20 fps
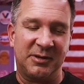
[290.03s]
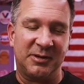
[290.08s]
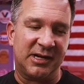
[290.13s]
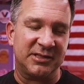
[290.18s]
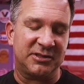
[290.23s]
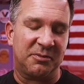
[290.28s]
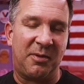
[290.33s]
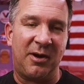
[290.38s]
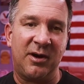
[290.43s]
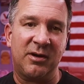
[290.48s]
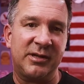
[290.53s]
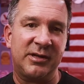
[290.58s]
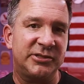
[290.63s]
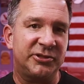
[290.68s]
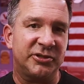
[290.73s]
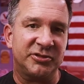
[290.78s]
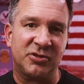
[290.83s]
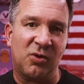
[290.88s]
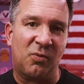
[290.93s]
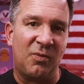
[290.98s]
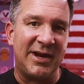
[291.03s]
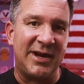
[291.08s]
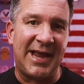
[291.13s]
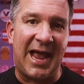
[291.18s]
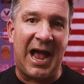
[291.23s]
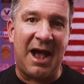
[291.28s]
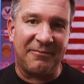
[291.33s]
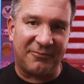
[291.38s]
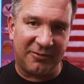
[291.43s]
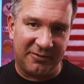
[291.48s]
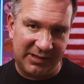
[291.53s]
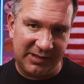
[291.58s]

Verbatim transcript: because apparently just a week after